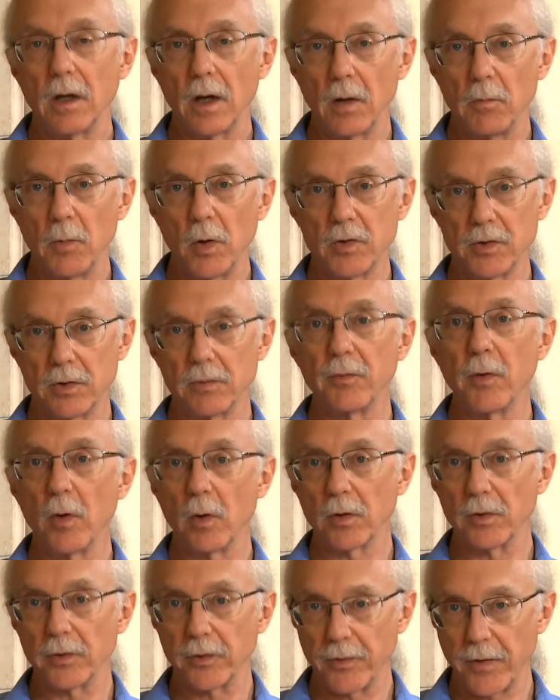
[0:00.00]

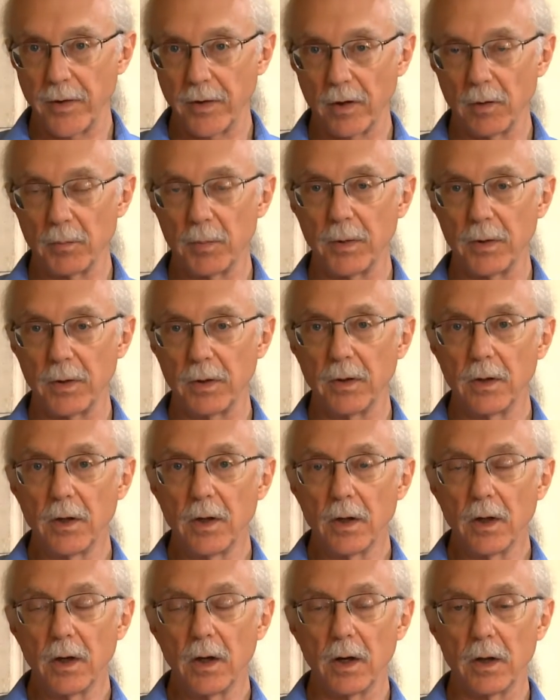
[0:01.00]
emotion-focused therapy
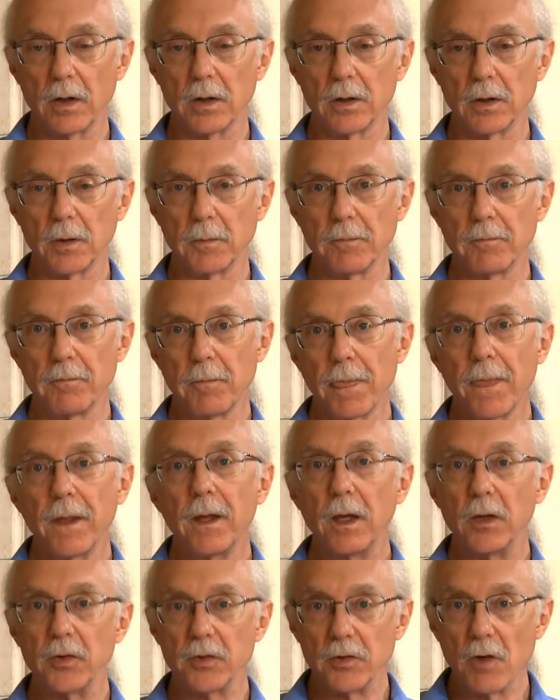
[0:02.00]
um,
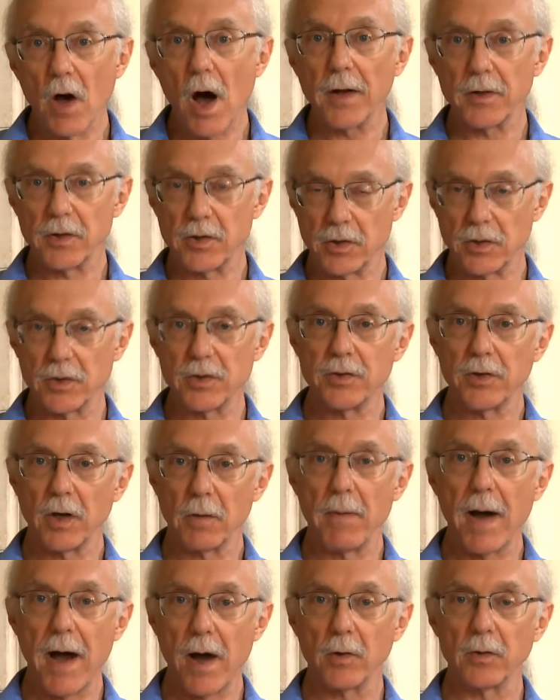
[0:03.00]
is not just
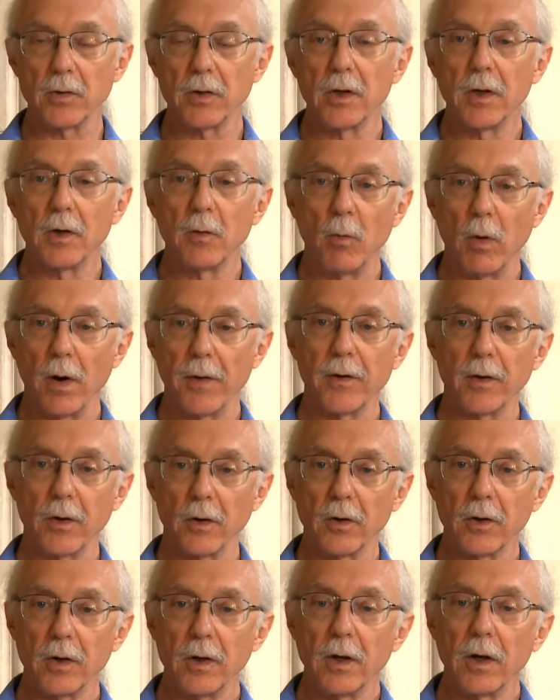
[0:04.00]
about
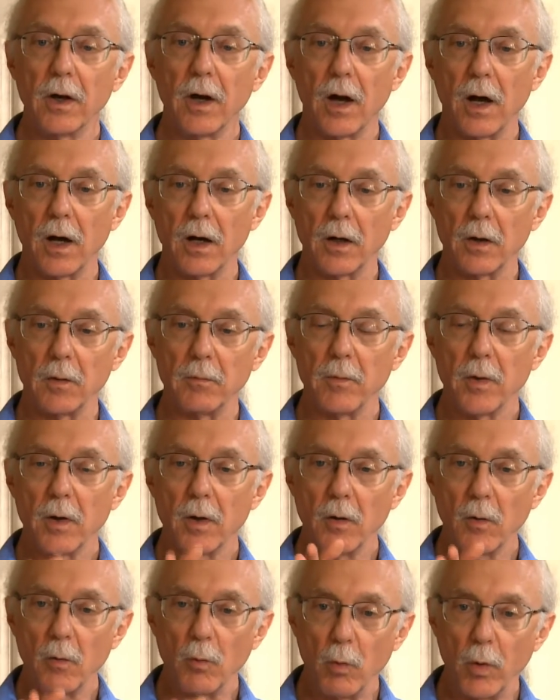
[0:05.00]
whether uh,
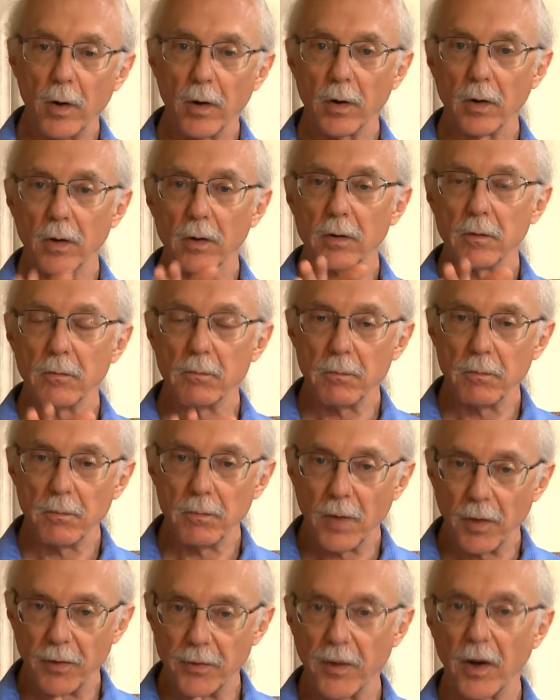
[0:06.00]
we're,
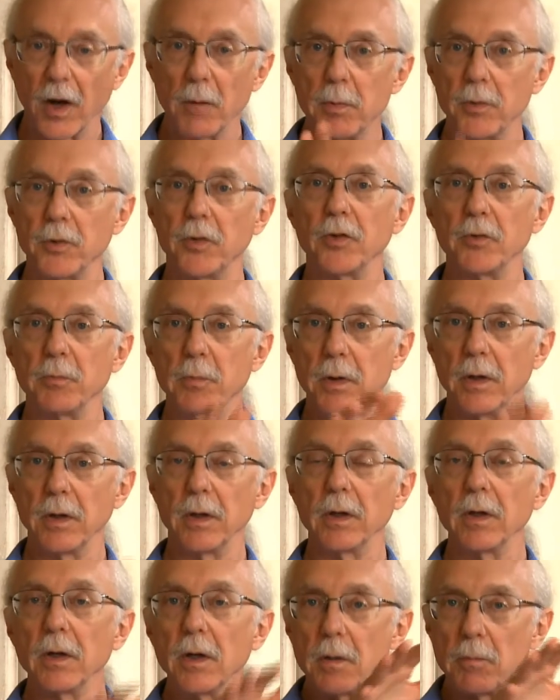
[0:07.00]
the therapist is
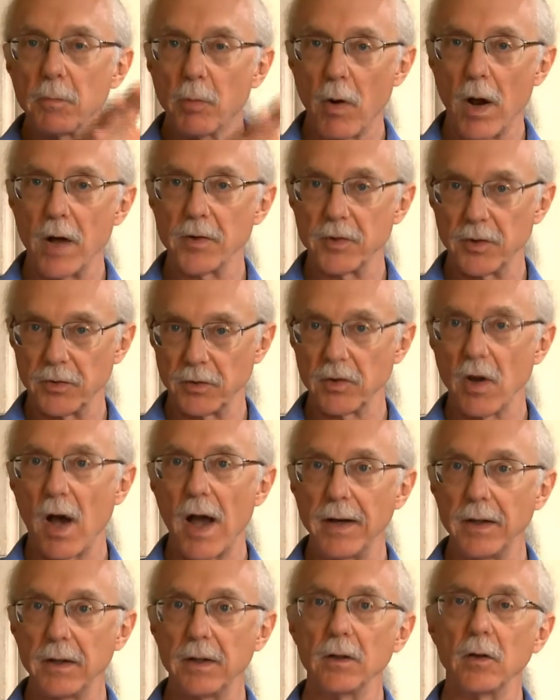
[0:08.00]
being process
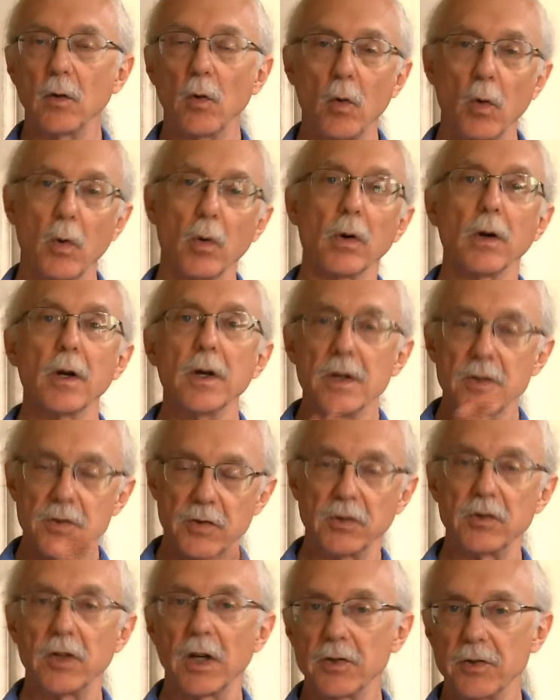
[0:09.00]
guiding or
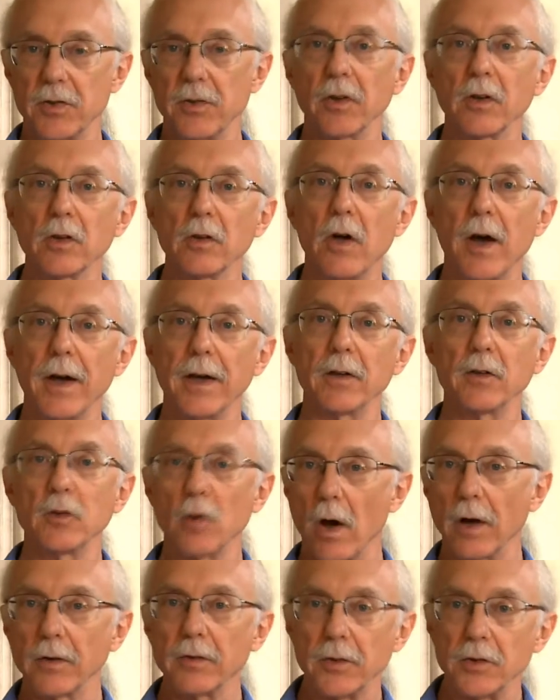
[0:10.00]
suggesting the client
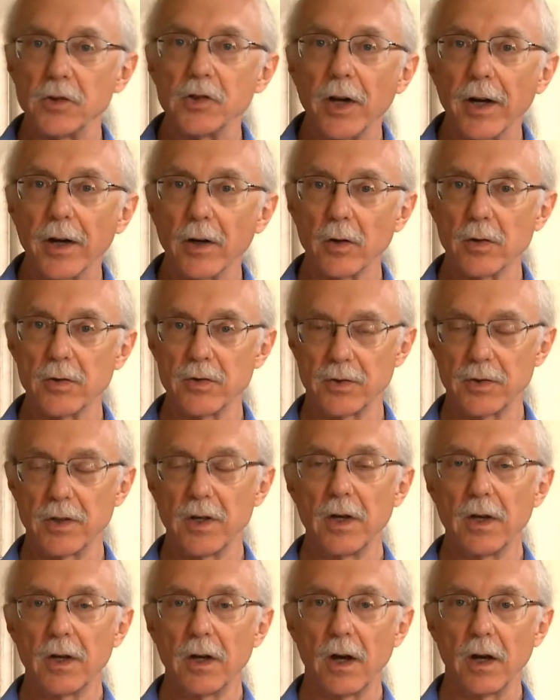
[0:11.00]
talk to chairs.
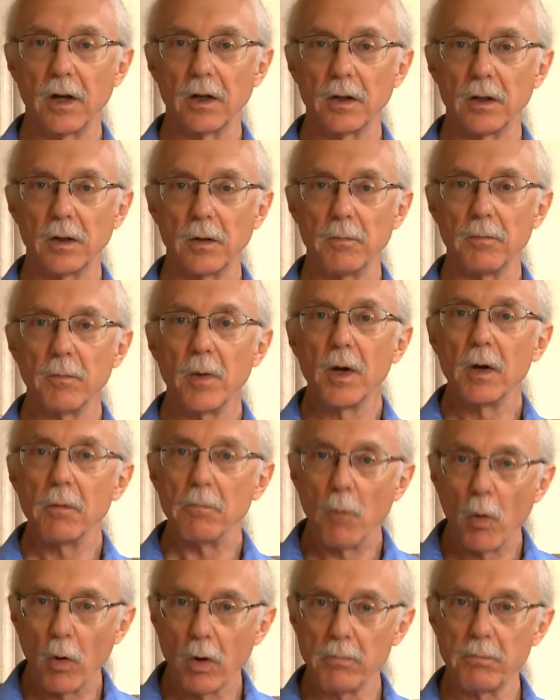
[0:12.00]
Um,
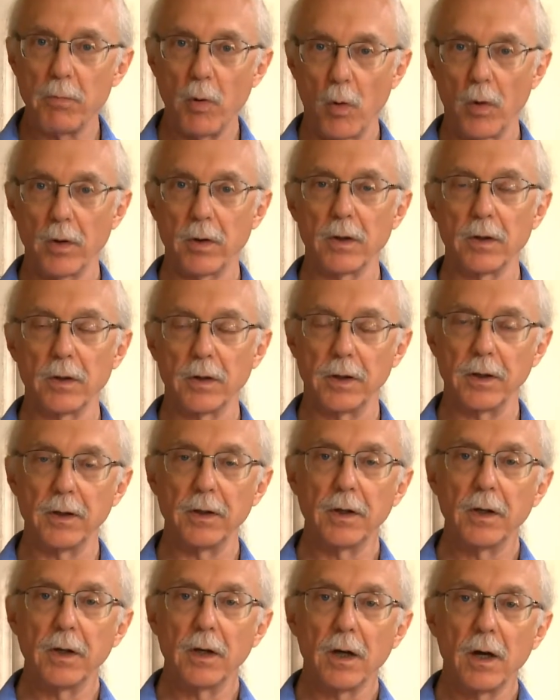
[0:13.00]
more importantly,
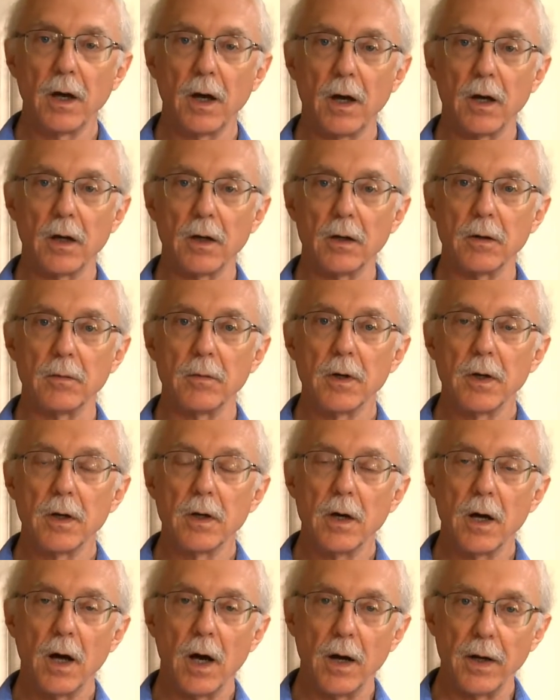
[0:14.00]
uh,
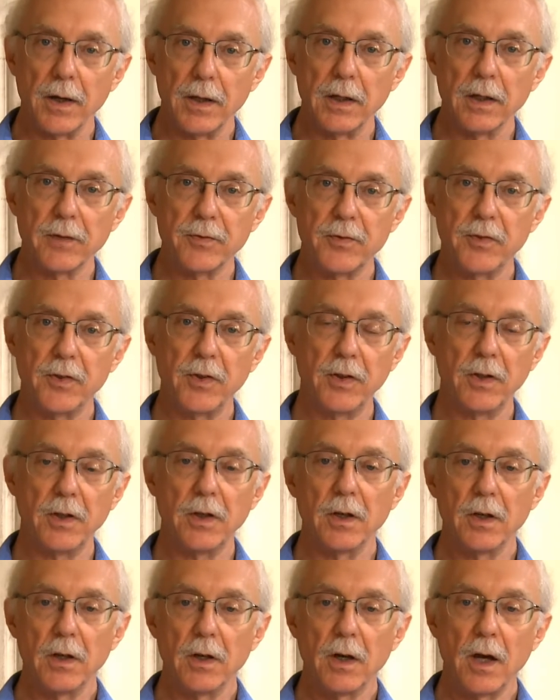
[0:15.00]
uh,
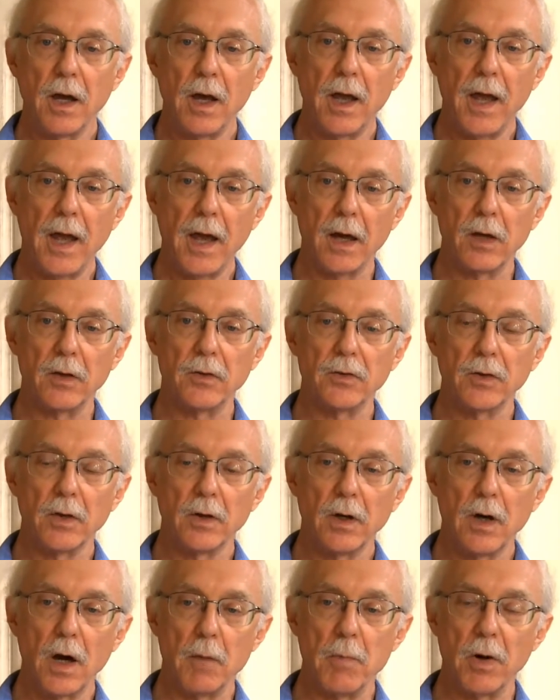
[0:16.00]
EFT has
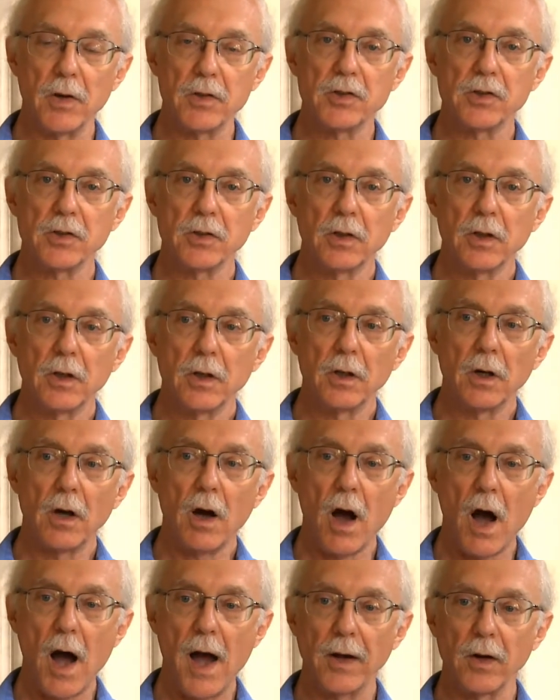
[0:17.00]
a much
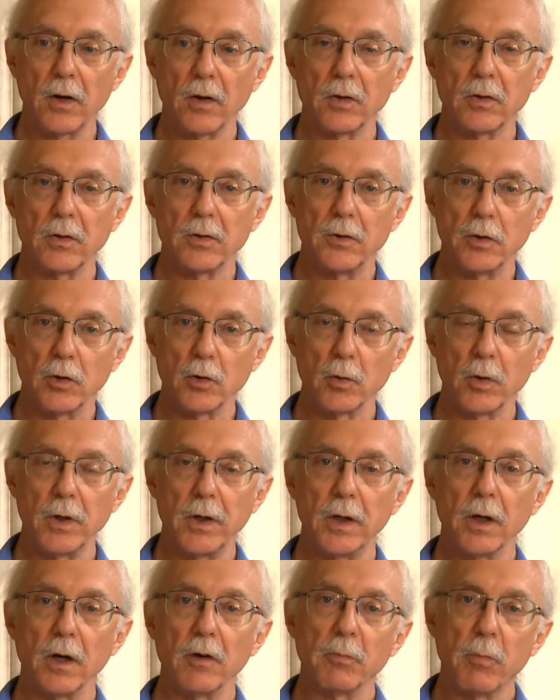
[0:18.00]
higher
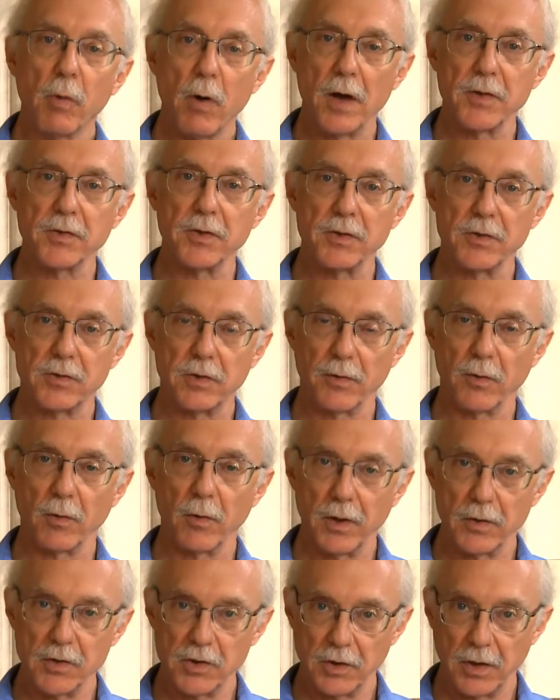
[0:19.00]
degree of process
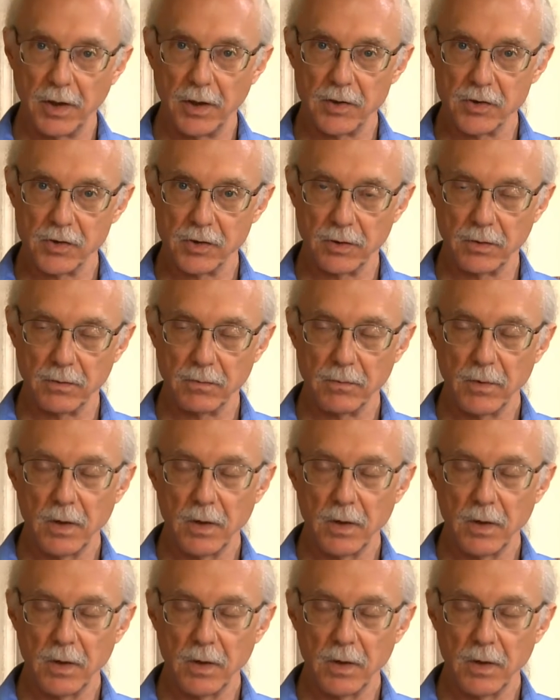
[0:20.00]
differentiation.